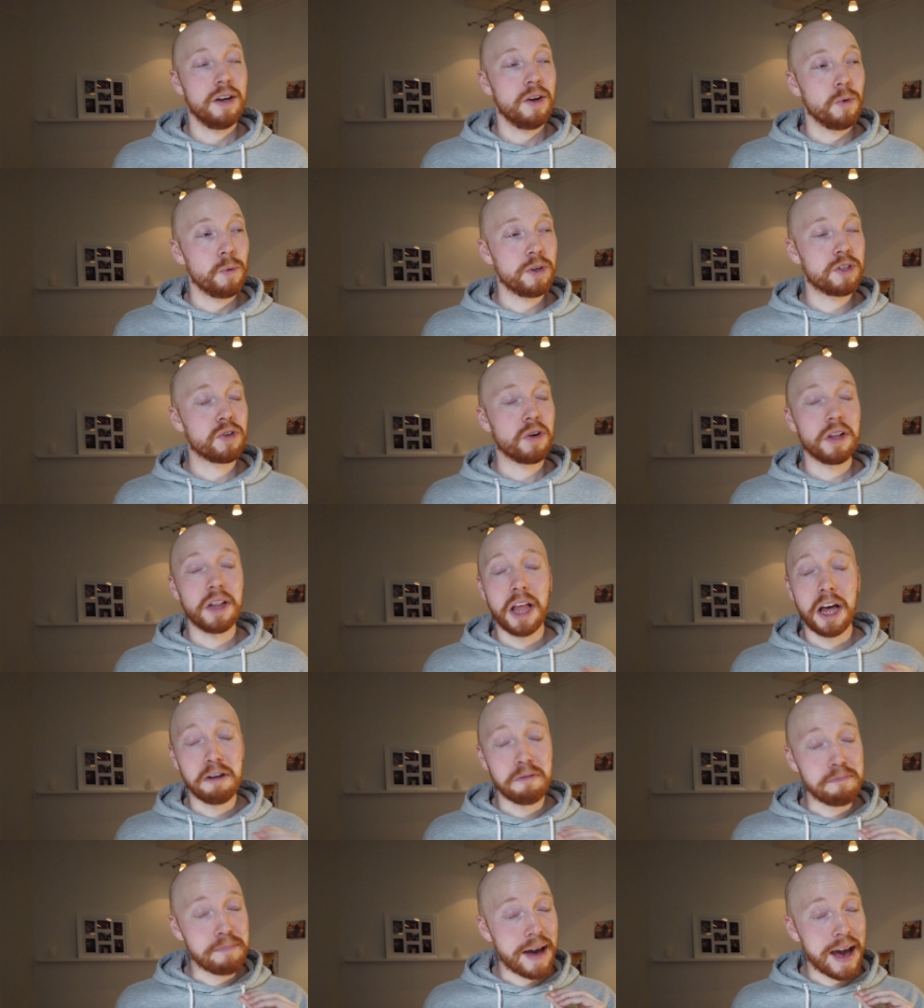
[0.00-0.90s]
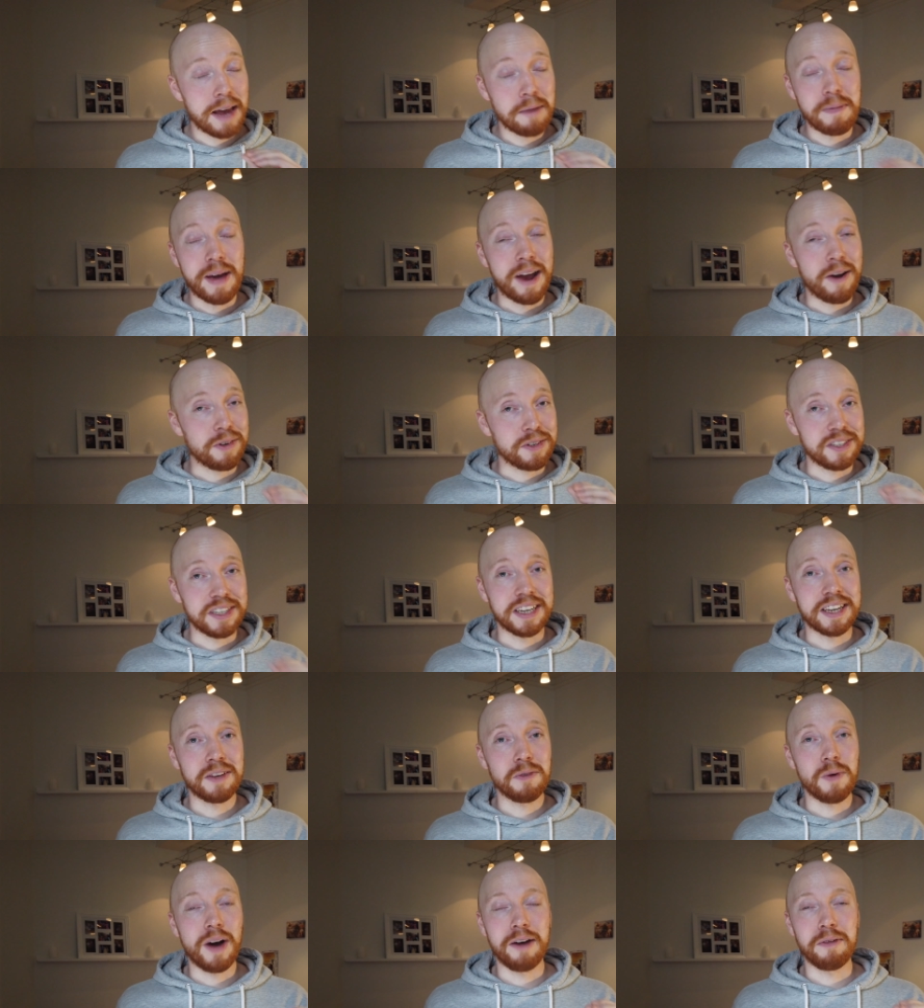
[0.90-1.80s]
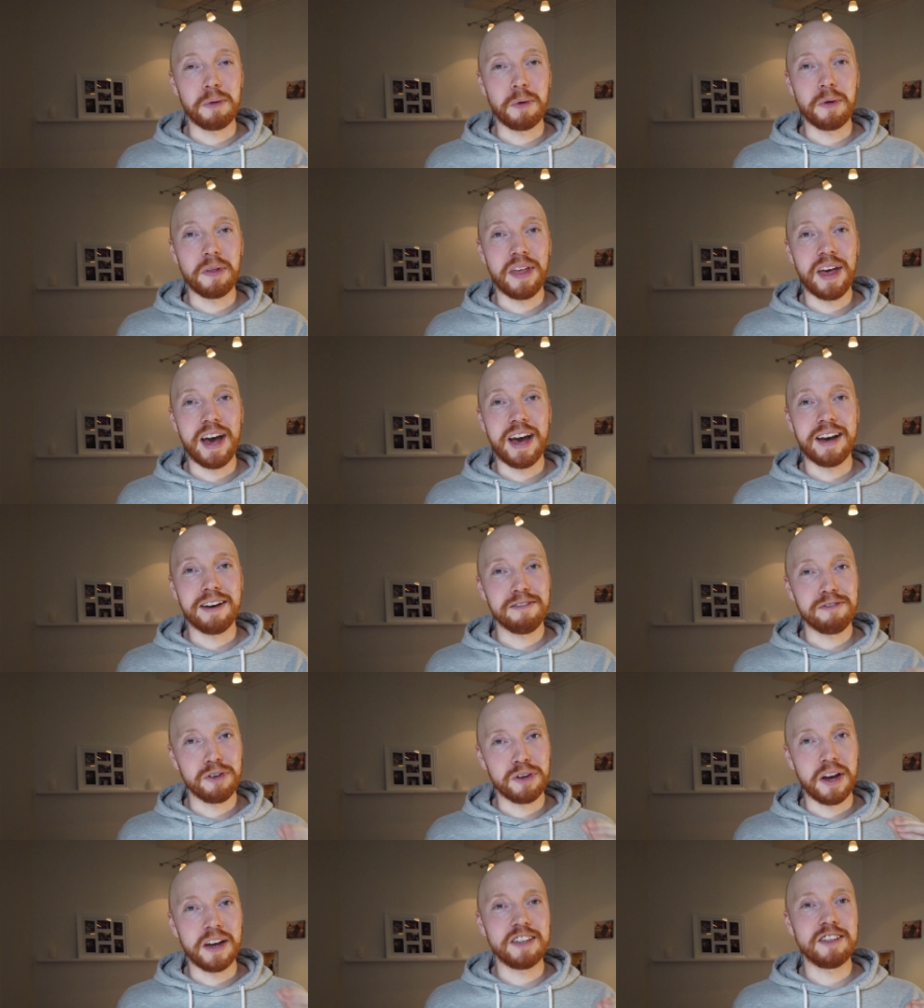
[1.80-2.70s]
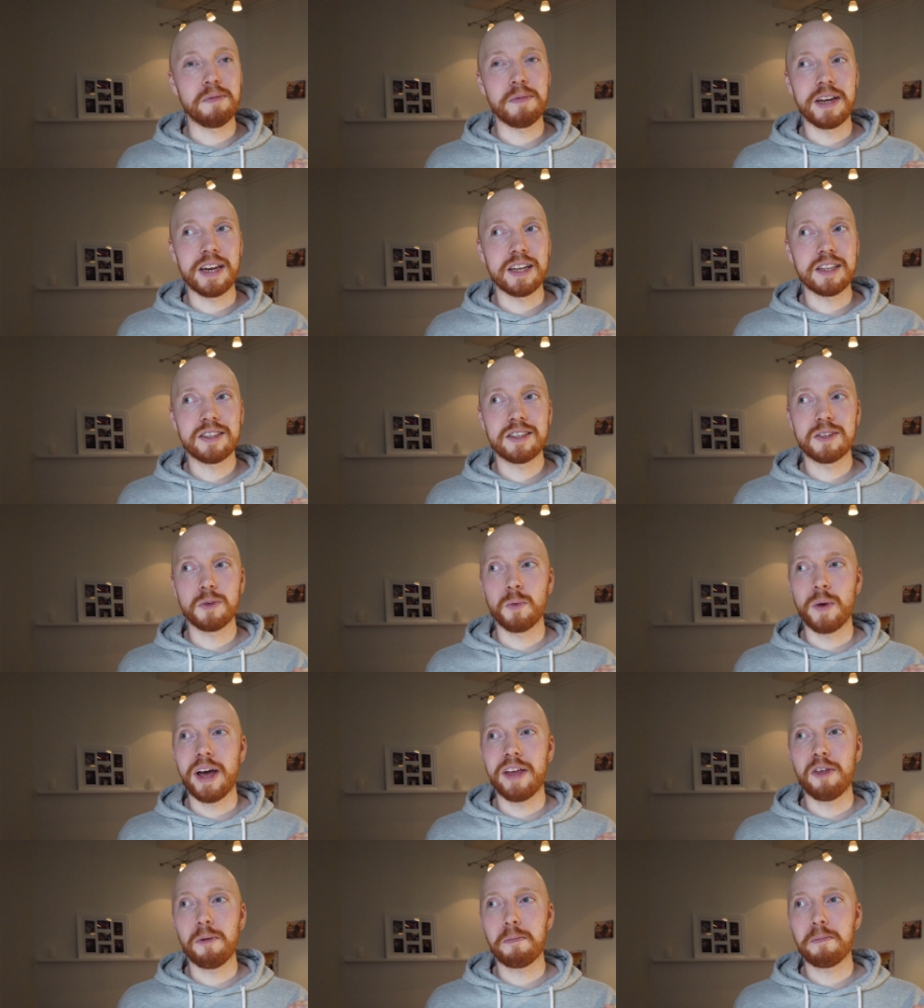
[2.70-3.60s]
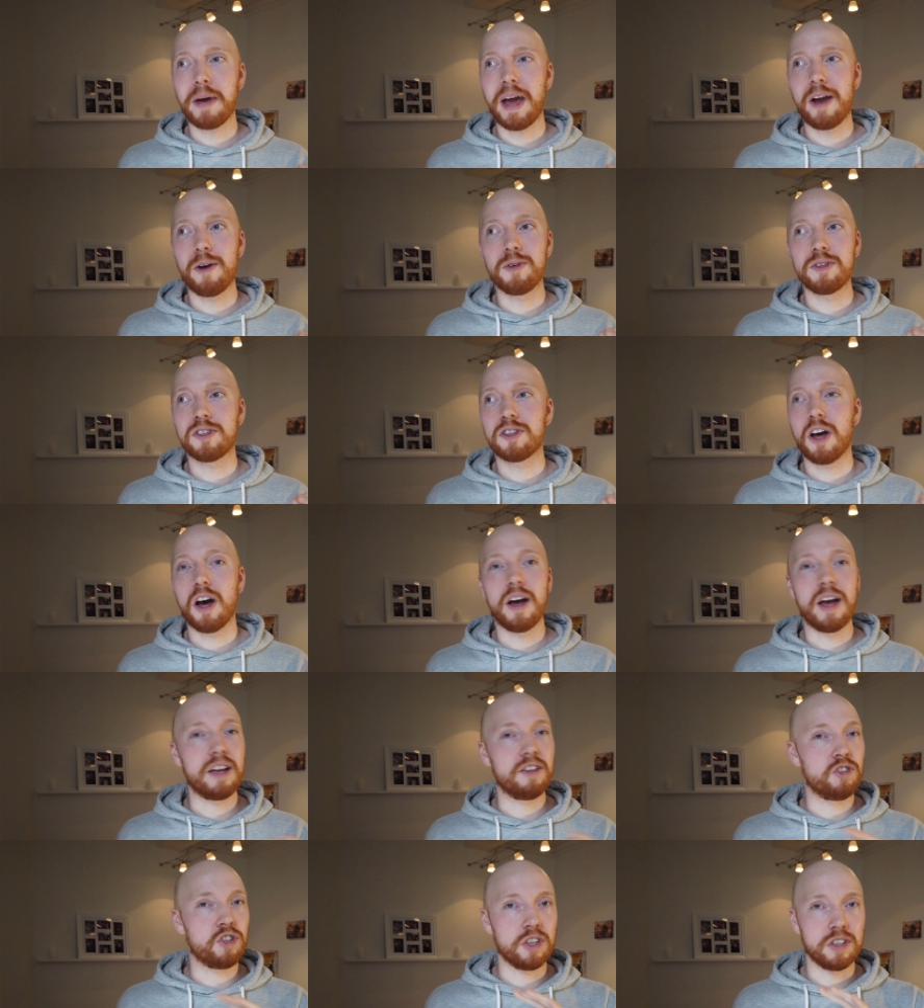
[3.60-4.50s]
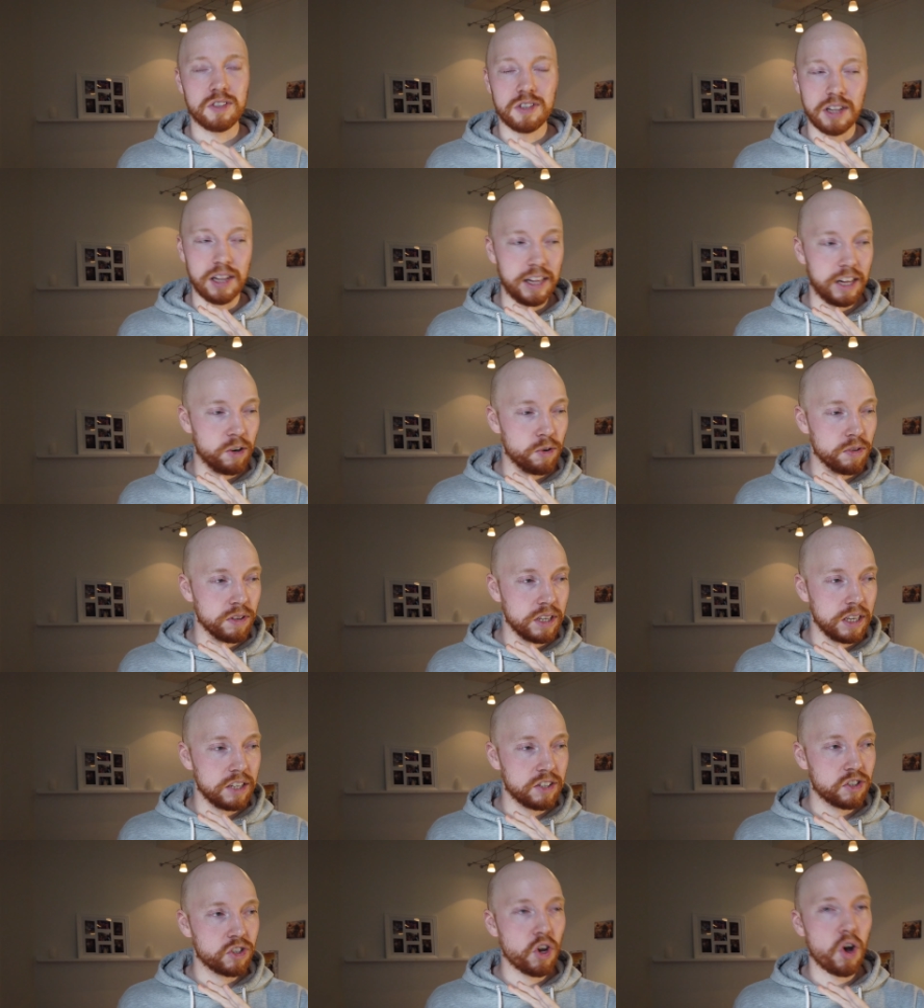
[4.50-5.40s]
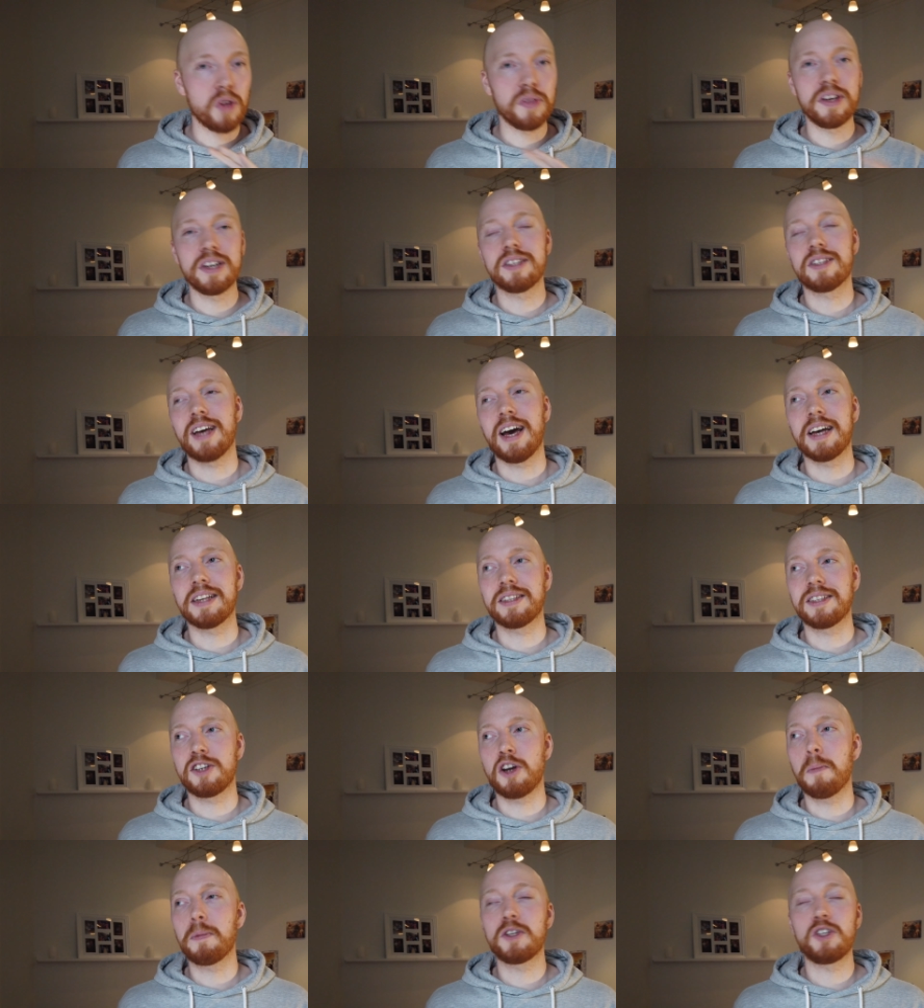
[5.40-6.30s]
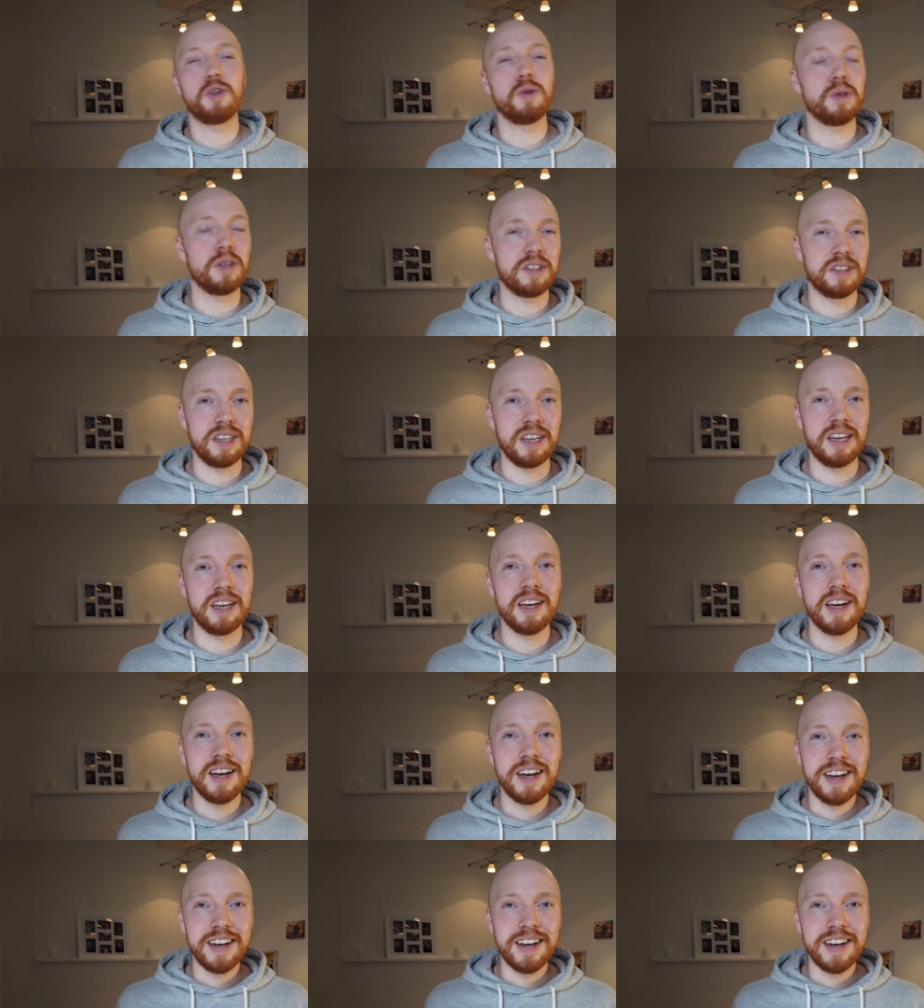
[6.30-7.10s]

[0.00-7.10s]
we saw a lot of bad parenting while we were there for 90 minutes, where the parents just literally saw this as an opportunity